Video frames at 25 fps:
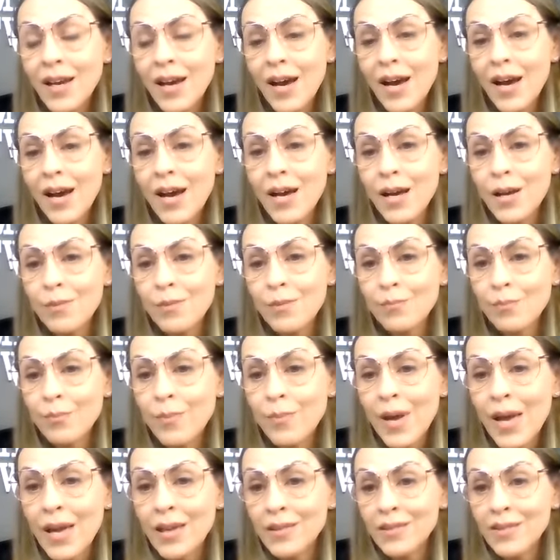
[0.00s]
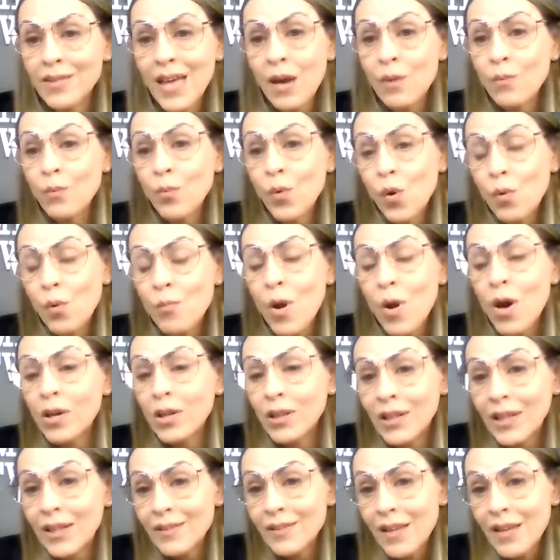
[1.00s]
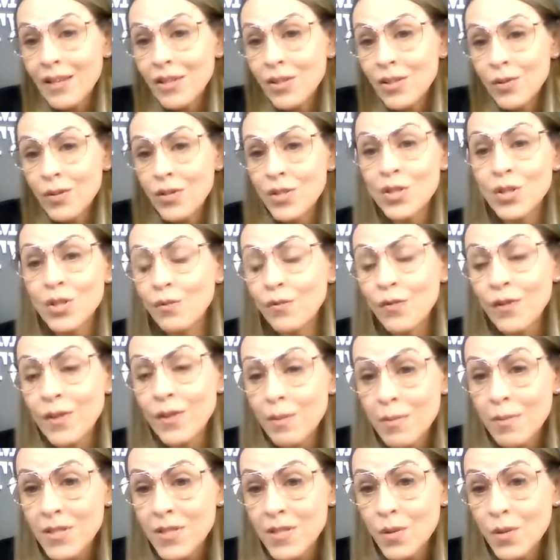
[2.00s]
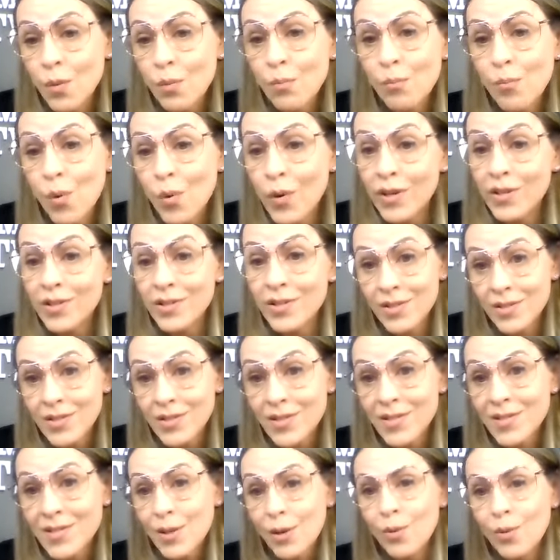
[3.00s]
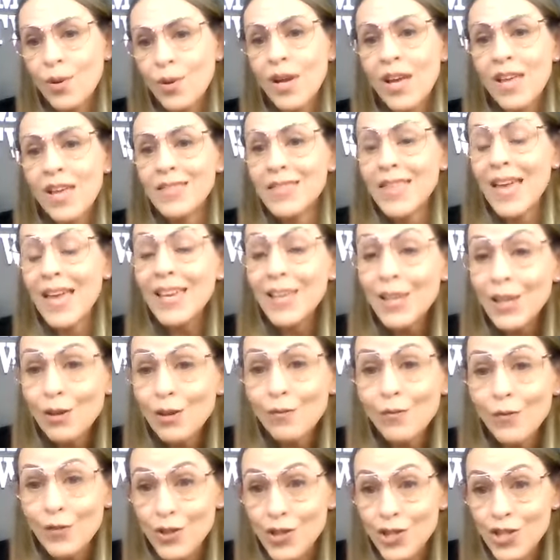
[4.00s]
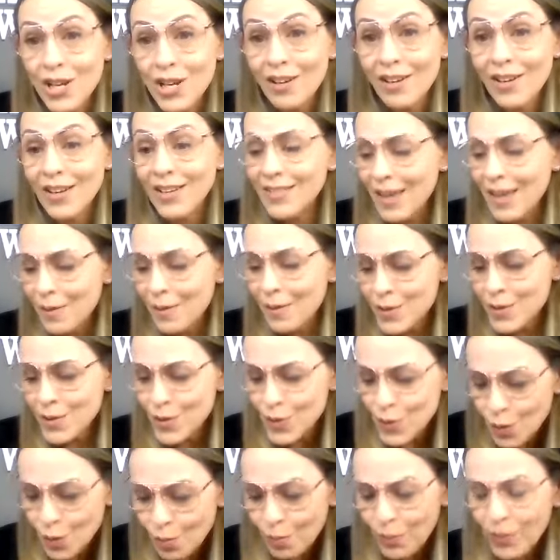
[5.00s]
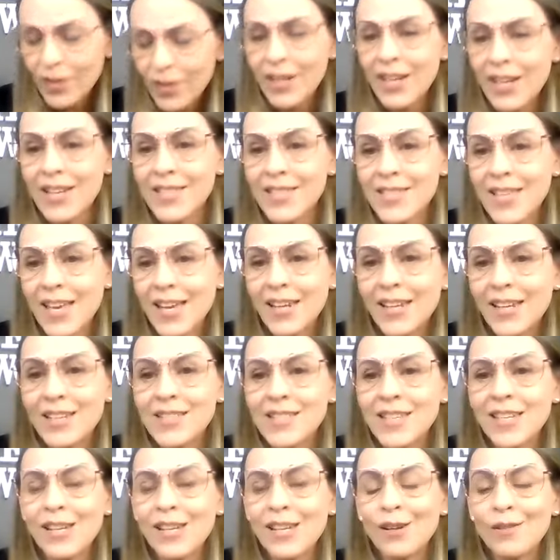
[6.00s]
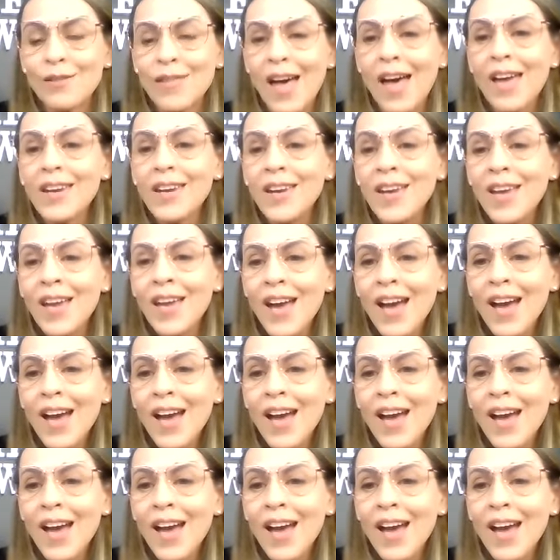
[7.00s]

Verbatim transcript: Um, and that role modeling that you can do for them is so important. So thank you for sharing. That was super exciting to hear that.